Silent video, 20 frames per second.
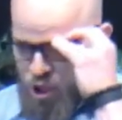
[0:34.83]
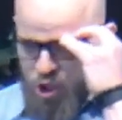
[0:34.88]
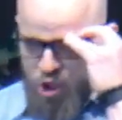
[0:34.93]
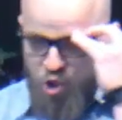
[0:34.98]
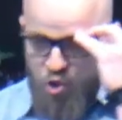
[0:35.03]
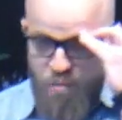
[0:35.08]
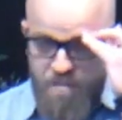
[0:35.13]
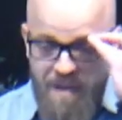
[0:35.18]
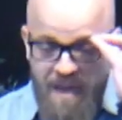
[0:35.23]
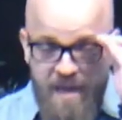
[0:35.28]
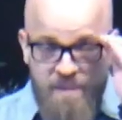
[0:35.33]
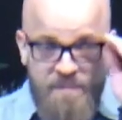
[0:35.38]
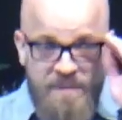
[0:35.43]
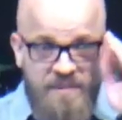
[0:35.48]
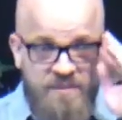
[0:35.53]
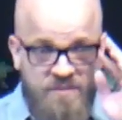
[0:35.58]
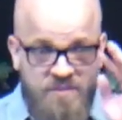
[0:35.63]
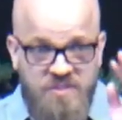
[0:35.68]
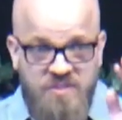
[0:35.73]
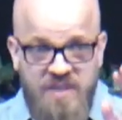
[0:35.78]
you may
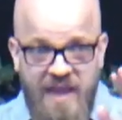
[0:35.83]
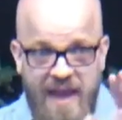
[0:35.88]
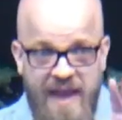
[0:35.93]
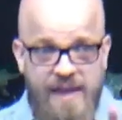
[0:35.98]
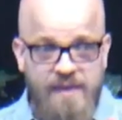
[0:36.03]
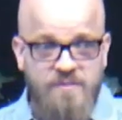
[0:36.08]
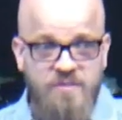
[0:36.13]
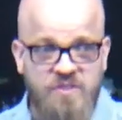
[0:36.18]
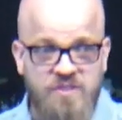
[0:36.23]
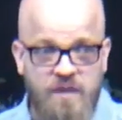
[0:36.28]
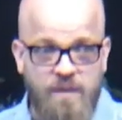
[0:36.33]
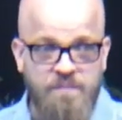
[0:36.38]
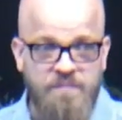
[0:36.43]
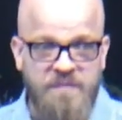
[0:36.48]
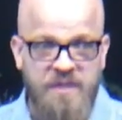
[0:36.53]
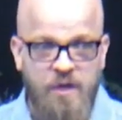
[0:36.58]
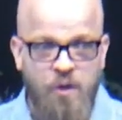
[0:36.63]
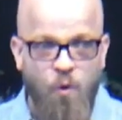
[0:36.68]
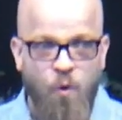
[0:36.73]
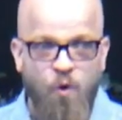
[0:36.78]
be saying
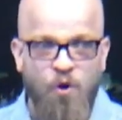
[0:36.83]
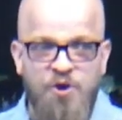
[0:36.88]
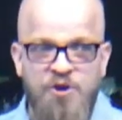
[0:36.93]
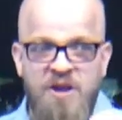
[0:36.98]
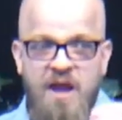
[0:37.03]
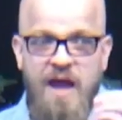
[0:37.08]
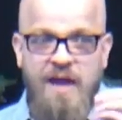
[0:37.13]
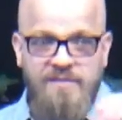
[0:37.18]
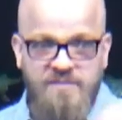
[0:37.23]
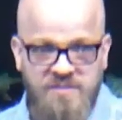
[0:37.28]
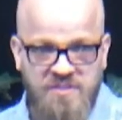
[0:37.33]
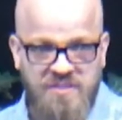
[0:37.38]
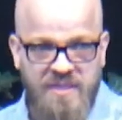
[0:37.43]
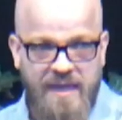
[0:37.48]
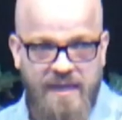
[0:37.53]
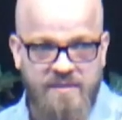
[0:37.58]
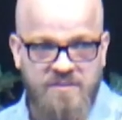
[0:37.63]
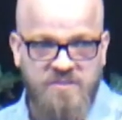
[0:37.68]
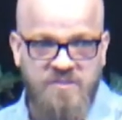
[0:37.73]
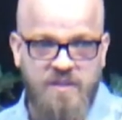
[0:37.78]
something or not
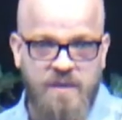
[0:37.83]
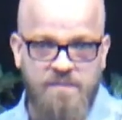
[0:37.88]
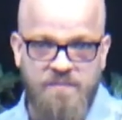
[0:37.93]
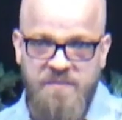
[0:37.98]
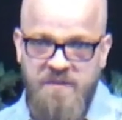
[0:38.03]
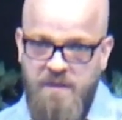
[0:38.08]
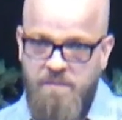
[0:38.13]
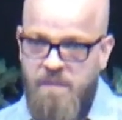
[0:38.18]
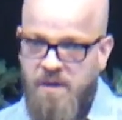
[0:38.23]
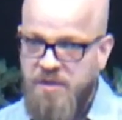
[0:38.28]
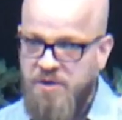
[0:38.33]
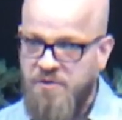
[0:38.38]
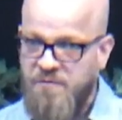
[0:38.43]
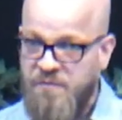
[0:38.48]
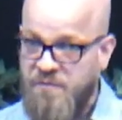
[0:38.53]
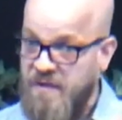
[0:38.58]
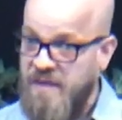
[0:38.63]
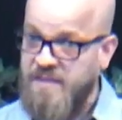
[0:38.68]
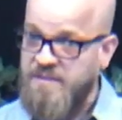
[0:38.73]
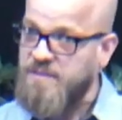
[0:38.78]
saying something, but your
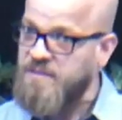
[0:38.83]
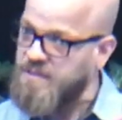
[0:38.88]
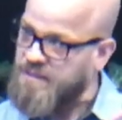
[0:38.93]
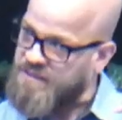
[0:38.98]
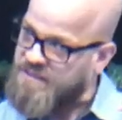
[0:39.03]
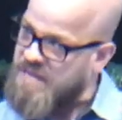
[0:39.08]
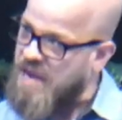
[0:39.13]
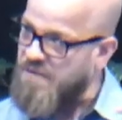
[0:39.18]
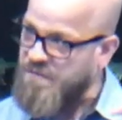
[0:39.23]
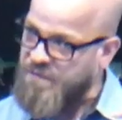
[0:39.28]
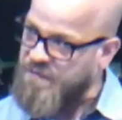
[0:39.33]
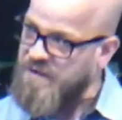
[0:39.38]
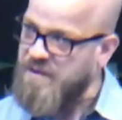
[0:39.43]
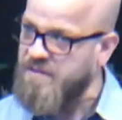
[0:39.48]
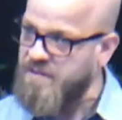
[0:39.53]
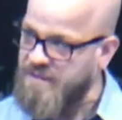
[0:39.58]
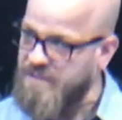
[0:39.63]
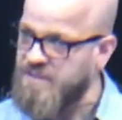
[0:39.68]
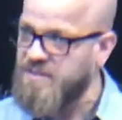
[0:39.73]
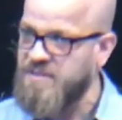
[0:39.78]
face is
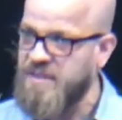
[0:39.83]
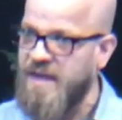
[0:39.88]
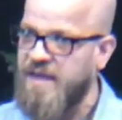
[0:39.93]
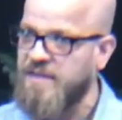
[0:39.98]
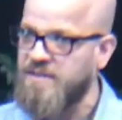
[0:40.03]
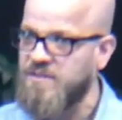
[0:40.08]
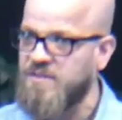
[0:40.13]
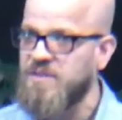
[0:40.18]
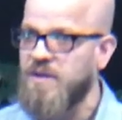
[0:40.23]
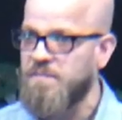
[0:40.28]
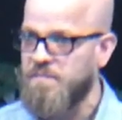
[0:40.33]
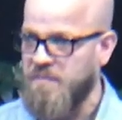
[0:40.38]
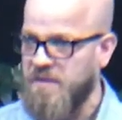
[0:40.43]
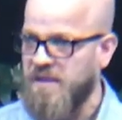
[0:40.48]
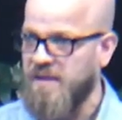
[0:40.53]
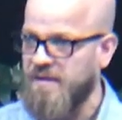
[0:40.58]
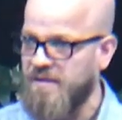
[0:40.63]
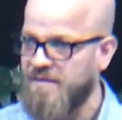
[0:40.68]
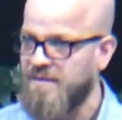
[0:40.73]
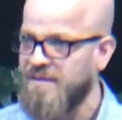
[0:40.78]
definitely saying
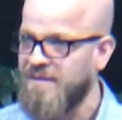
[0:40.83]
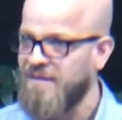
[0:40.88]
something.